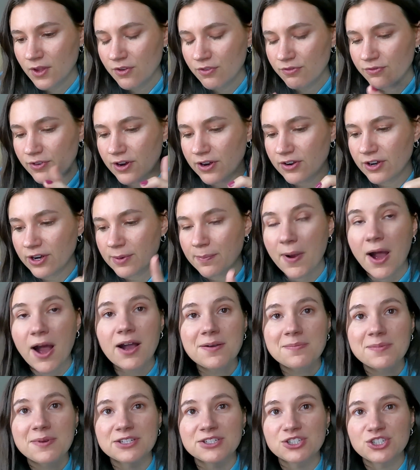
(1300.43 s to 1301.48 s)
Fredrik
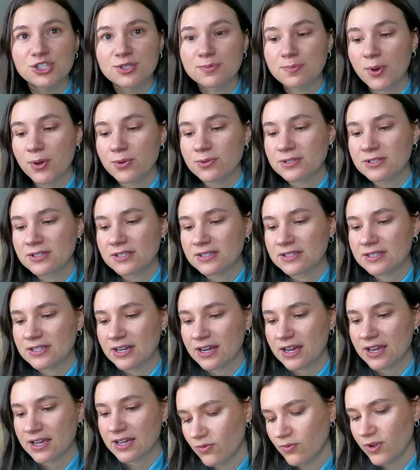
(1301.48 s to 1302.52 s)
Backman just posted today.